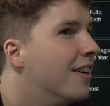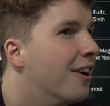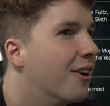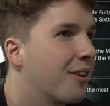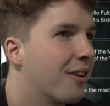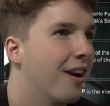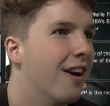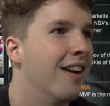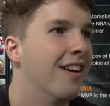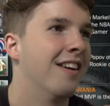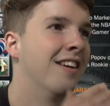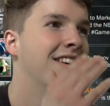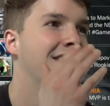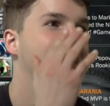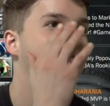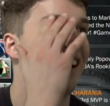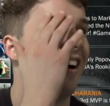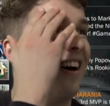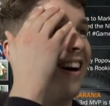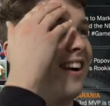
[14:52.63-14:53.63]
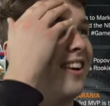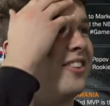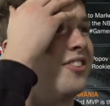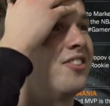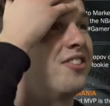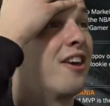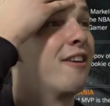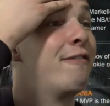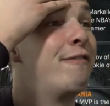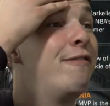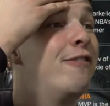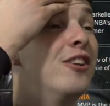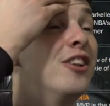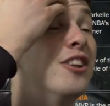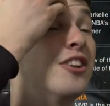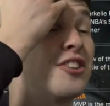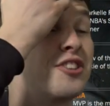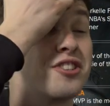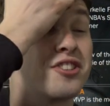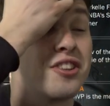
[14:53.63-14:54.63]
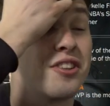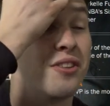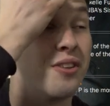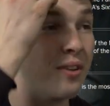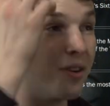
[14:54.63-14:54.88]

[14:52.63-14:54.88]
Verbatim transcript: Okay, guys, they finished